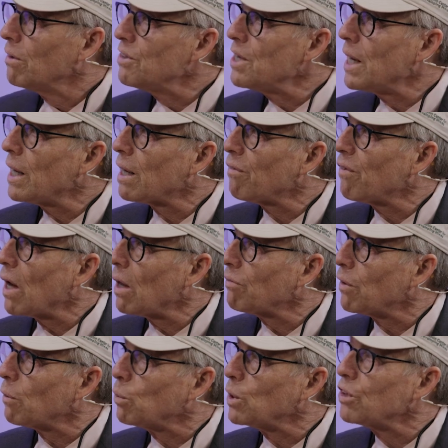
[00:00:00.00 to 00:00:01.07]
TNF
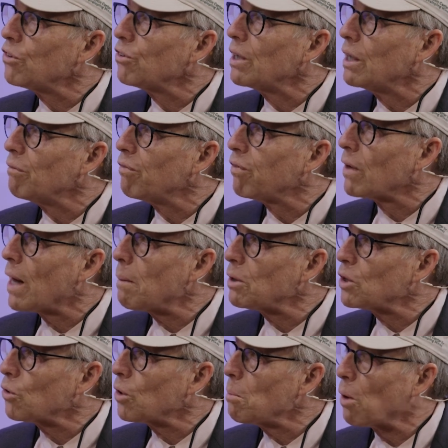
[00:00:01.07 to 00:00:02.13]
alpha, which is an
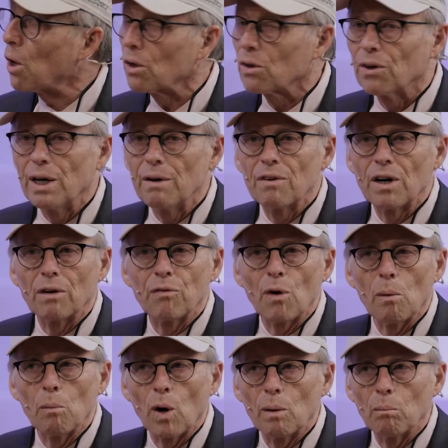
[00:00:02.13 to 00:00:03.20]
inflammatory marker given off
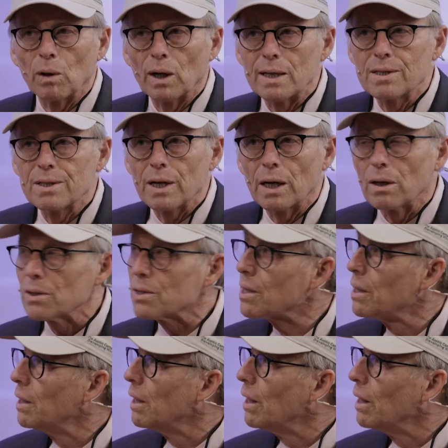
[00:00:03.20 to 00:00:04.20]
by white blood cells,